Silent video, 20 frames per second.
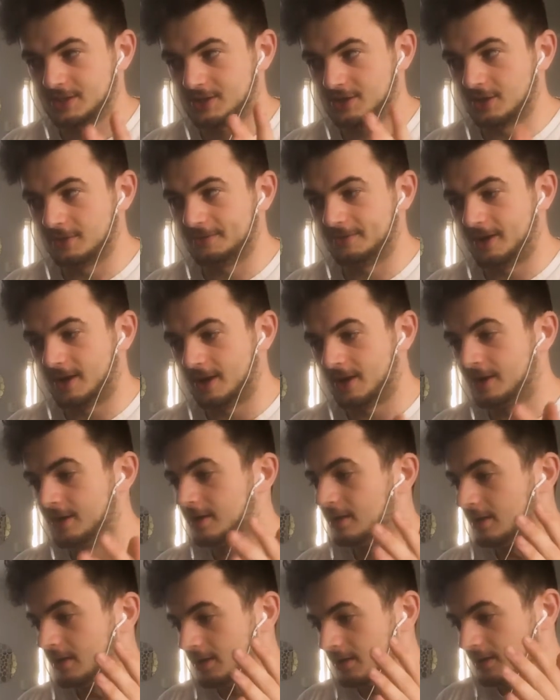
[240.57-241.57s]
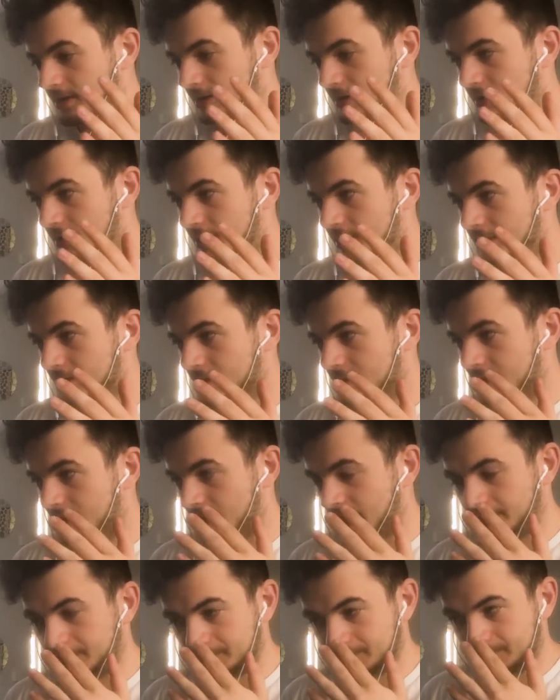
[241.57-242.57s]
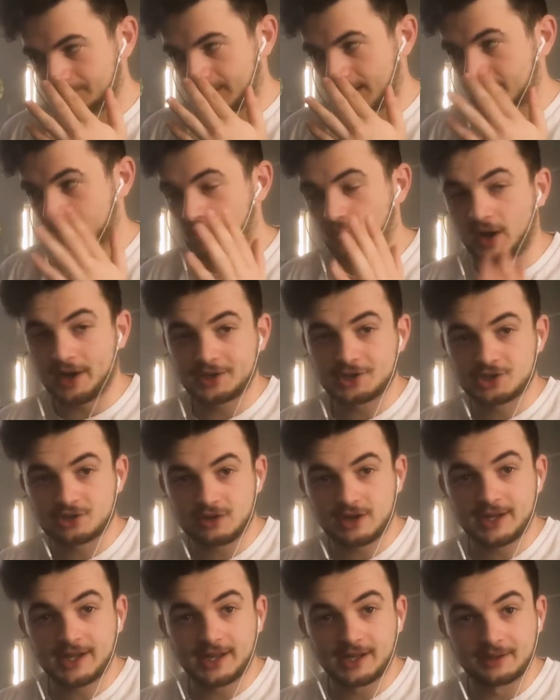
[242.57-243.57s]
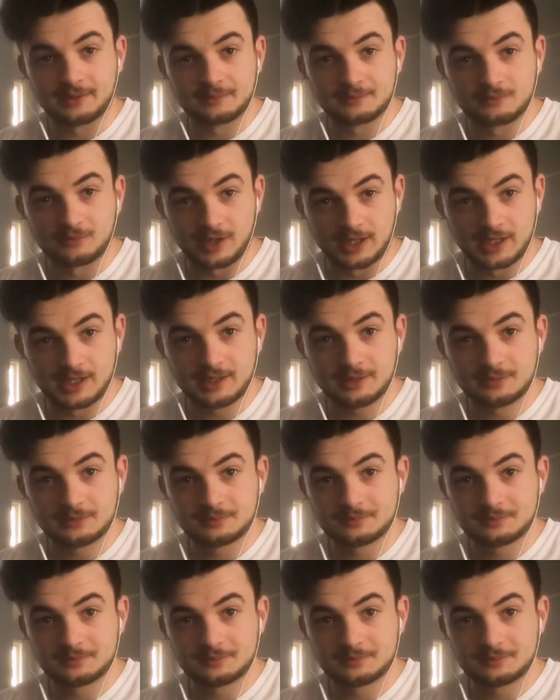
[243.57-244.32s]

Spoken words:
so far. And quite intriguing, really.